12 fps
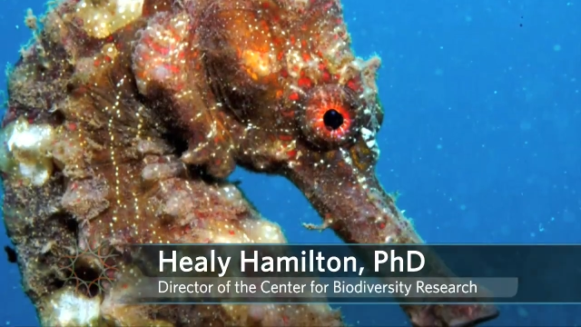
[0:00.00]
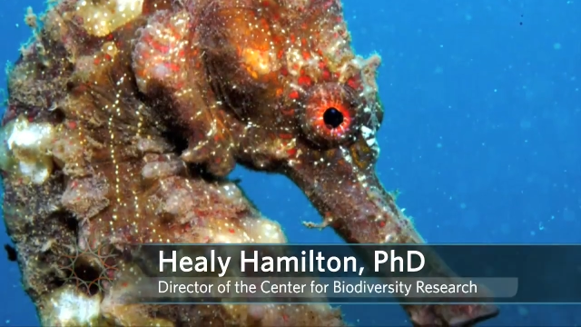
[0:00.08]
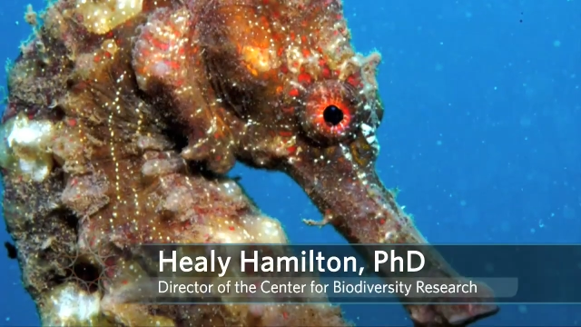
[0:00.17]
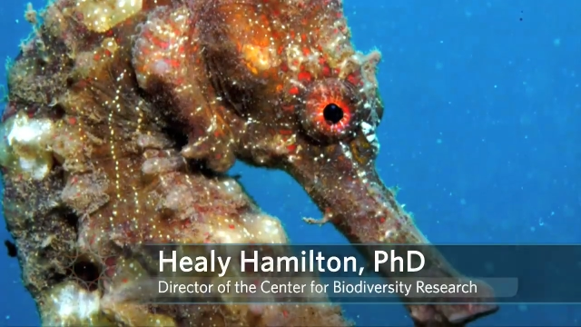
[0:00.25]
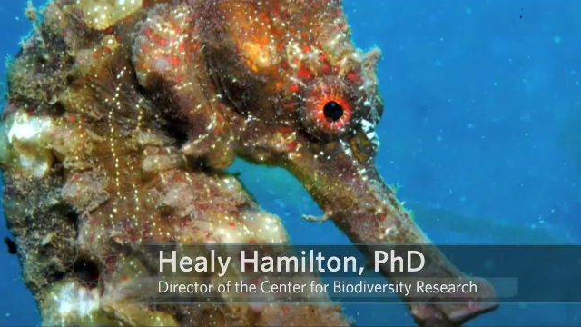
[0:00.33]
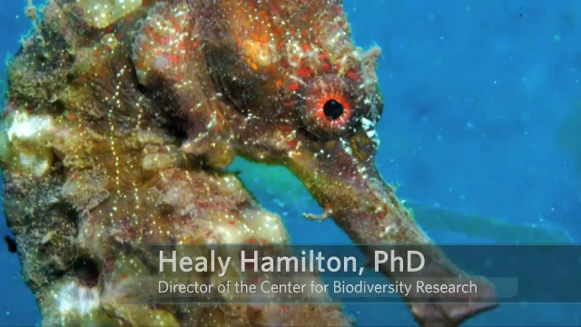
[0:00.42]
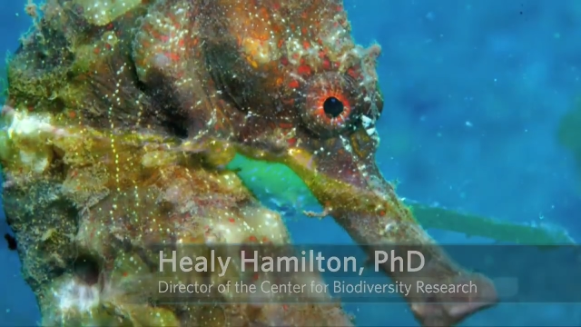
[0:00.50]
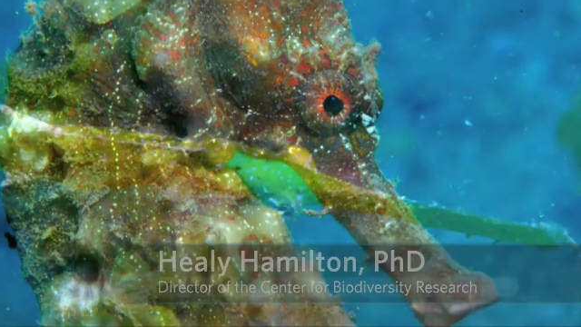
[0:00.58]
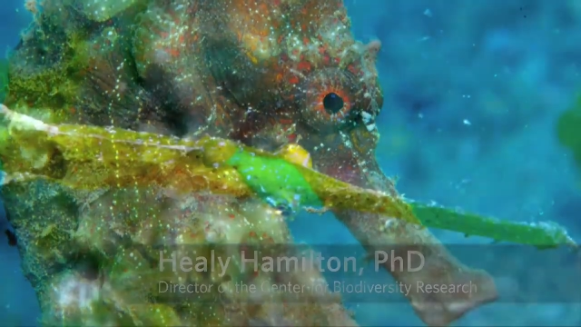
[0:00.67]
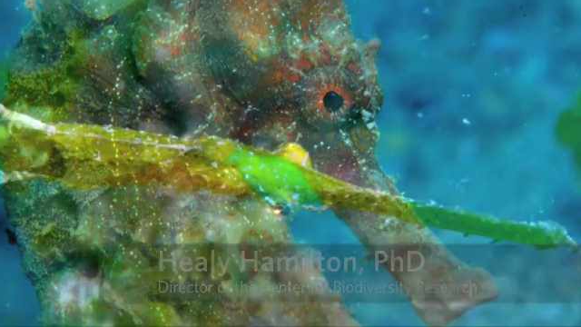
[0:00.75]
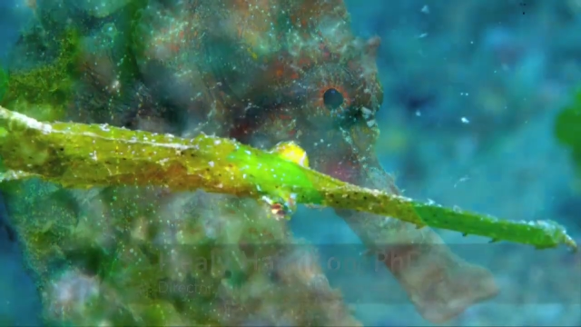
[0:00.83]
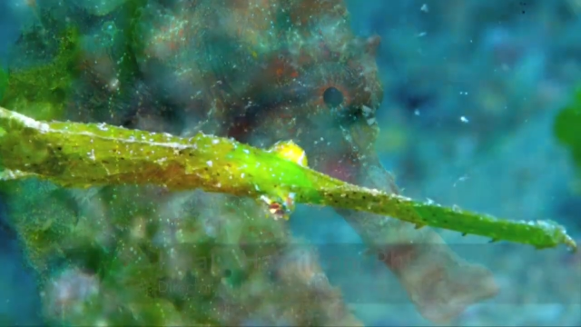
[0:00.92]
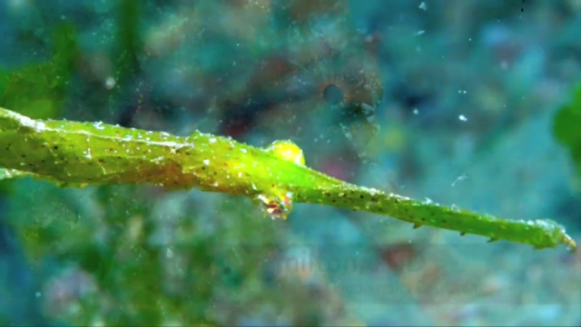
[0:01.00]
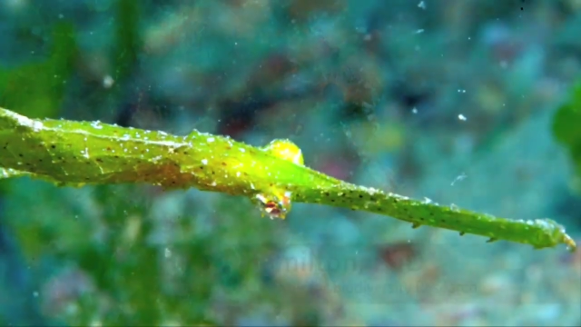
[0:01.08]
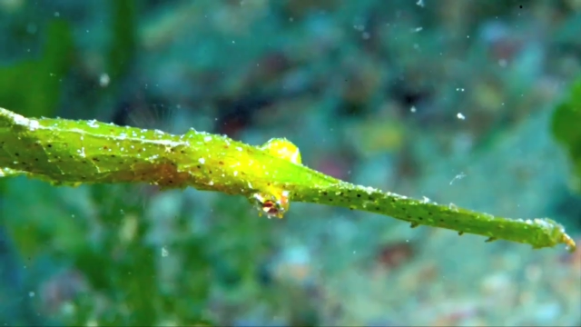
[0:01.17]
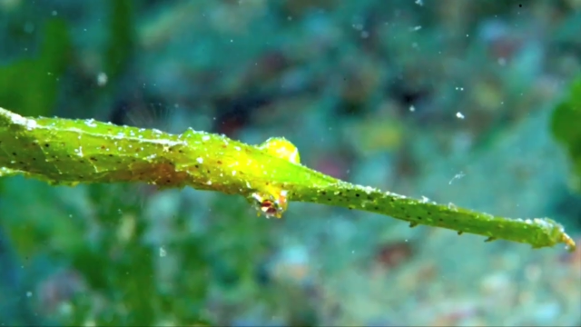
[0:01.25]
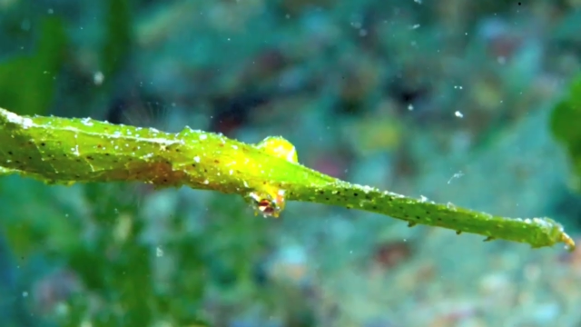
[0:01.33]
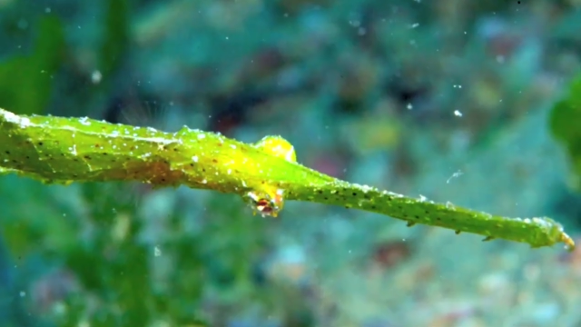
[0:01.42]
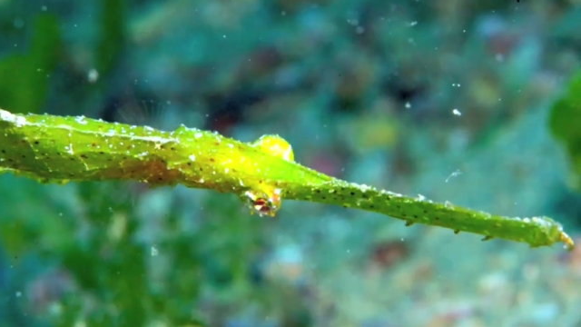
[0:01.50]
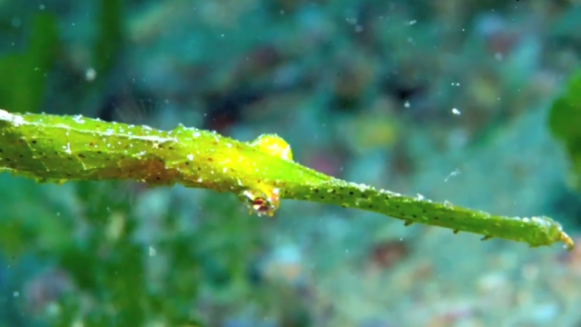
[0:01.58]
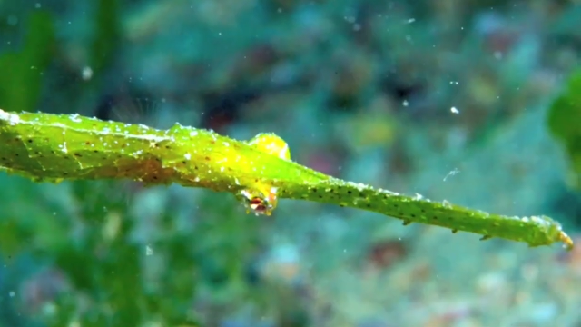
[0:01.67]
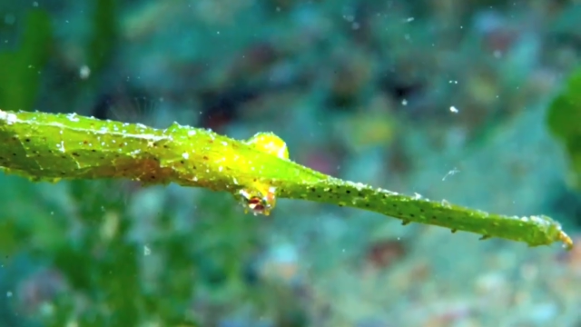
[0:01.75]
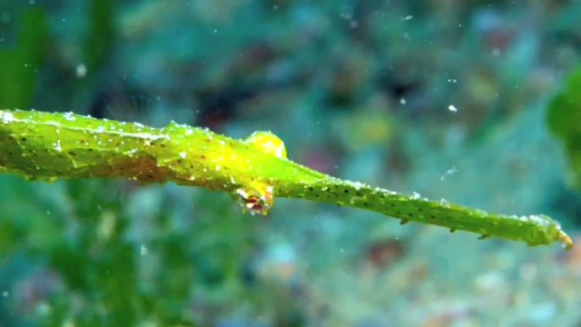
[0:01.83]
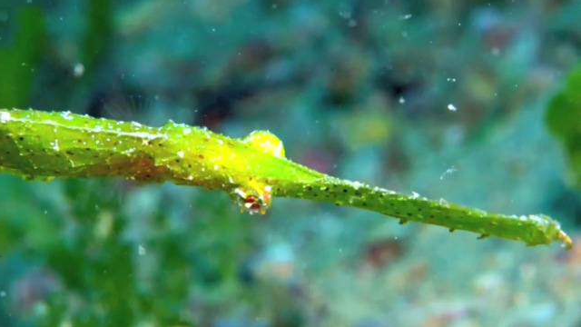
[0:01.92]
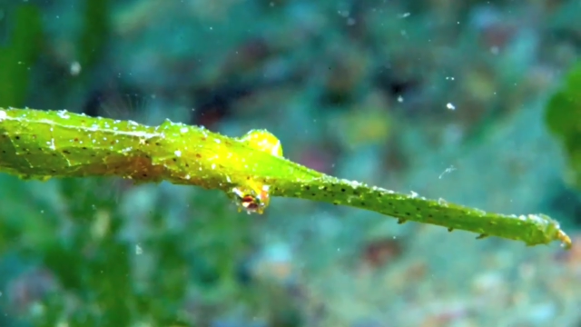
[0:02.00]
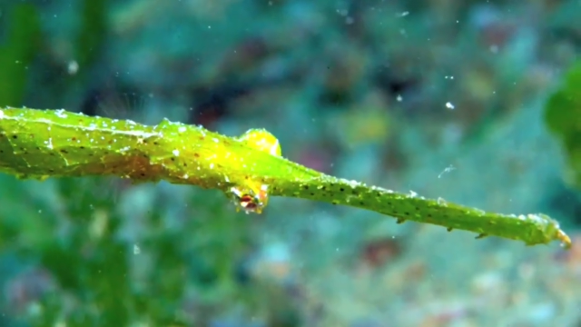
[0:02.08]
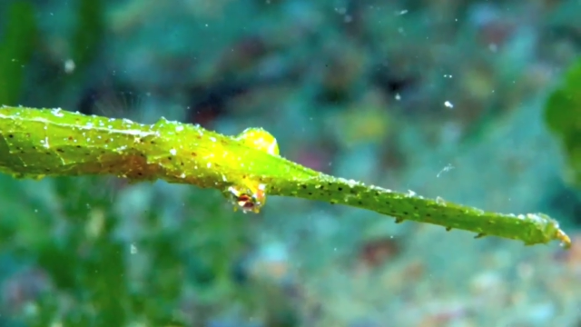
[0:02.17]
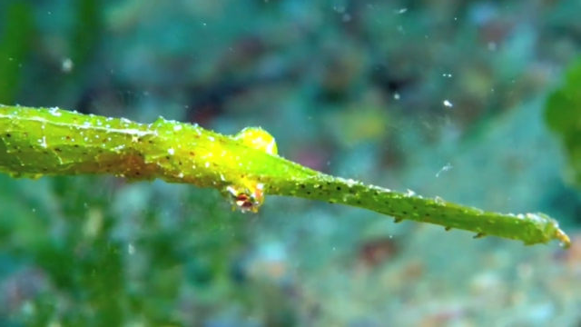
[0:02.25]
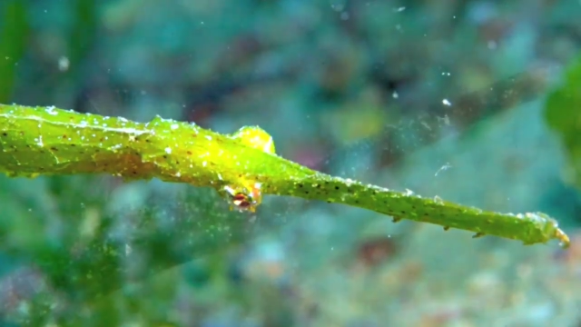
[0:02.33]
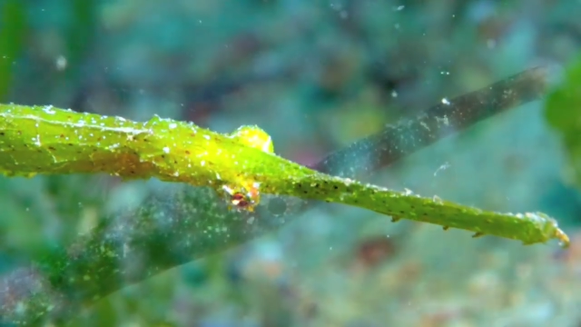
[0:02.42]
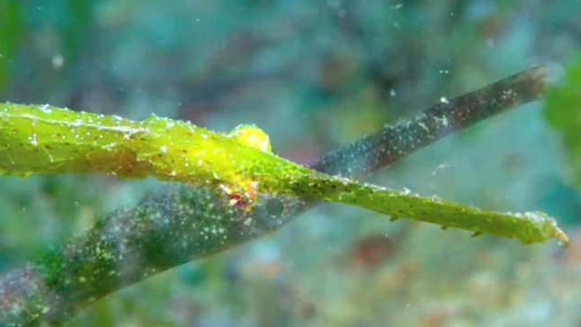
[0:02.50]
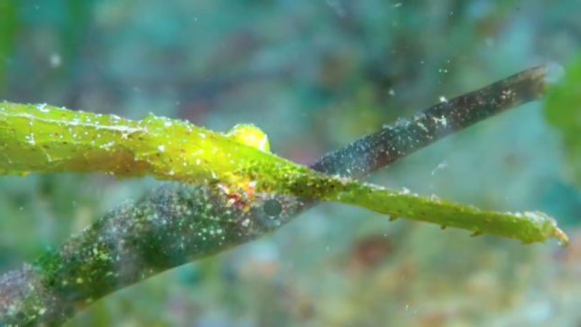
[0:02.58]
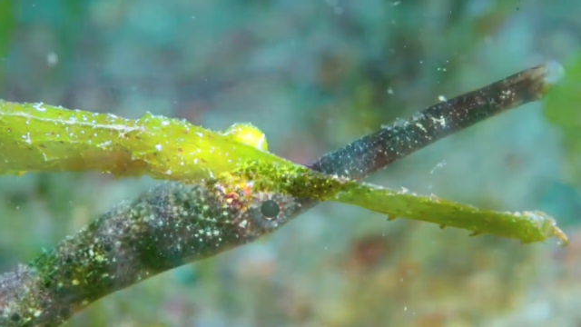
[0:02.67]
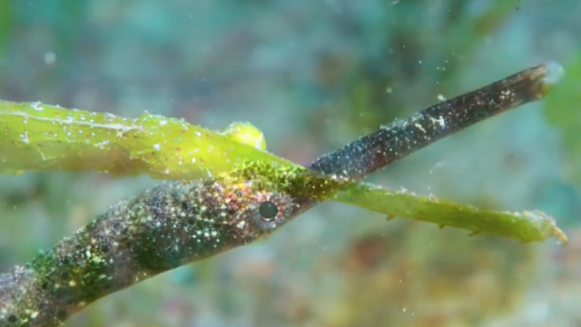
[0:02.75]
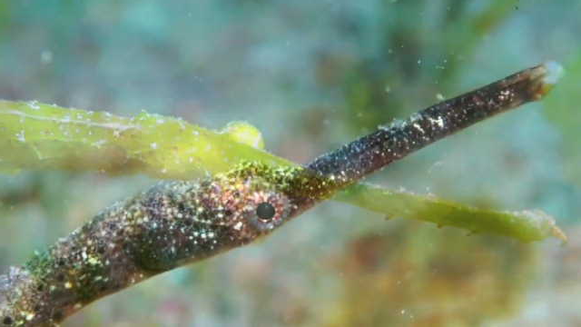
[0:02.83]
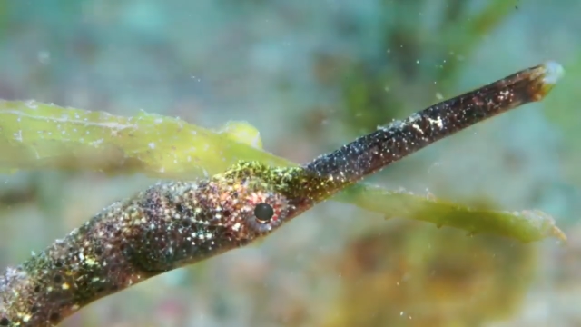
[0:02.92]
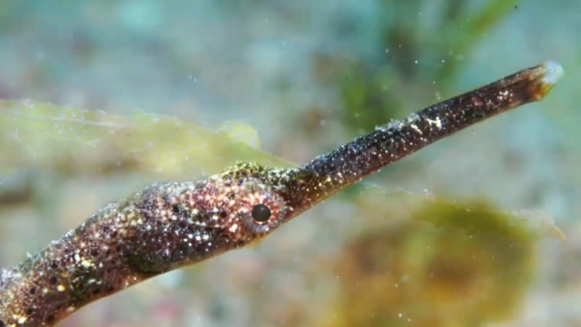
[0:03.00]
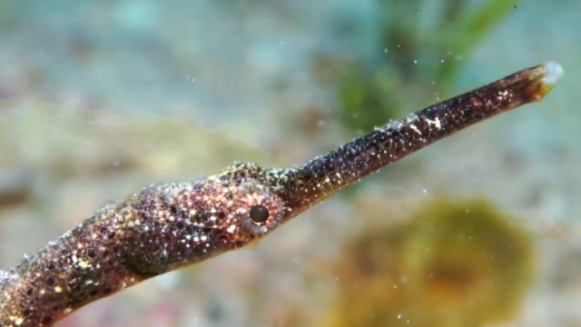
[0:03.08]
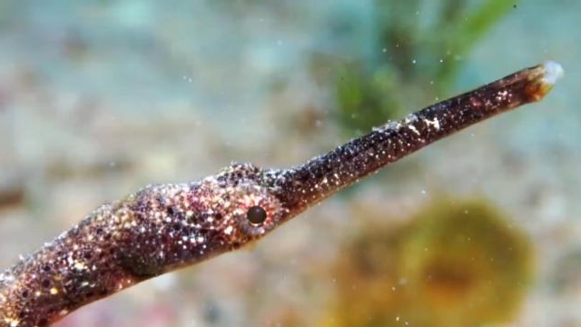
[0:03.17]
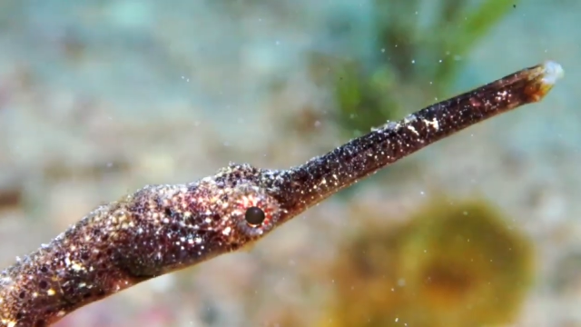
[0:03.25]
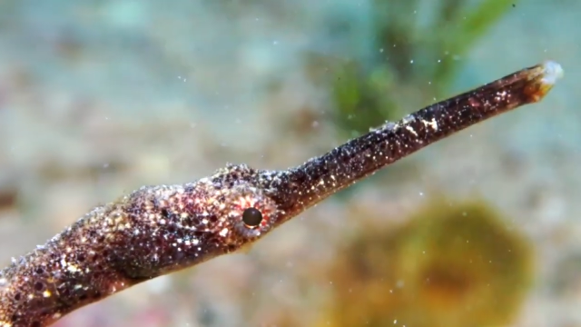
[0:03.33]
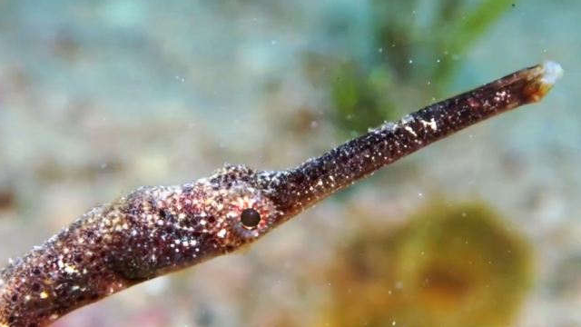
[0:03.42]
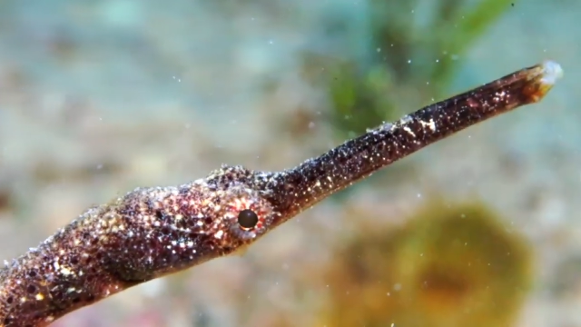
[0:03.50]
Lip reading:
Nobody's mouth can be seen.